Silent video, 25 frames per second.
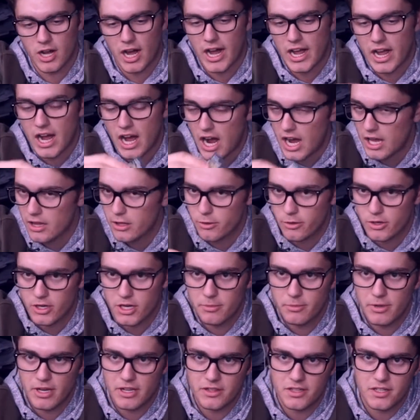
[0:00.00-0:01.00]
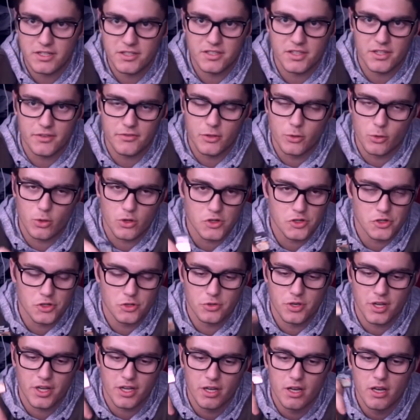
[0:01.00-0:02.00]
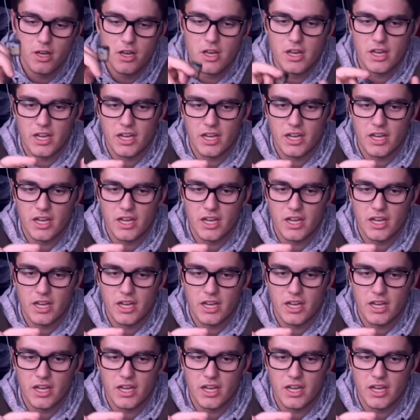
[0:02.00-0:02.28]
I highly recommend this if you are shooting